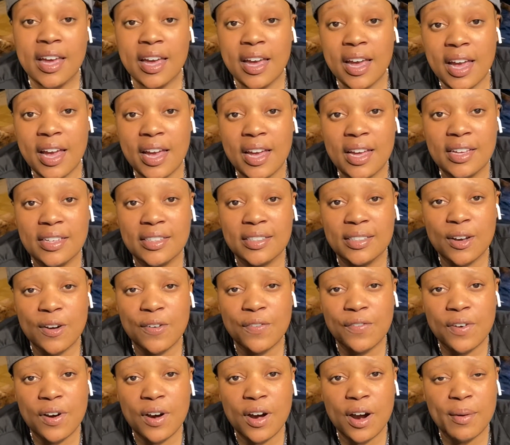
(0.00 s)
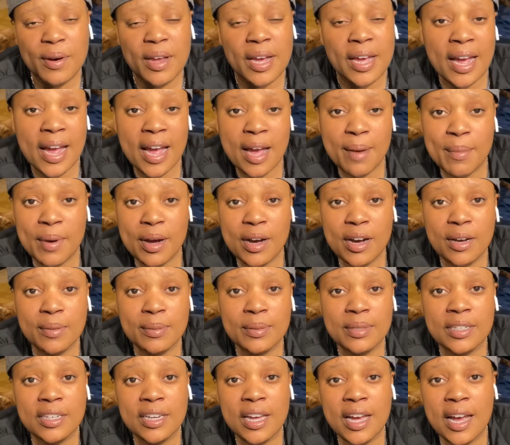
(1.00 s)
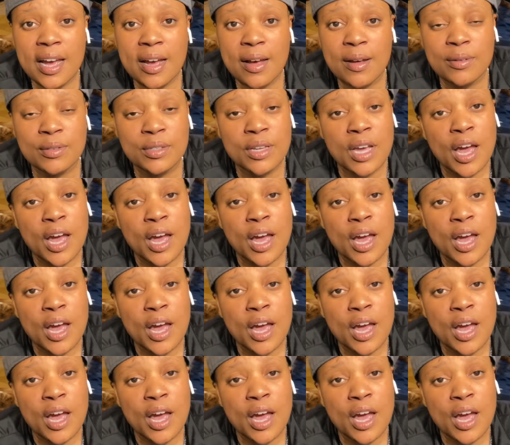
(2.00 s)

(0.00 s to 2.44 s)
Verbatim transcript: and so far I've had my ups and downs.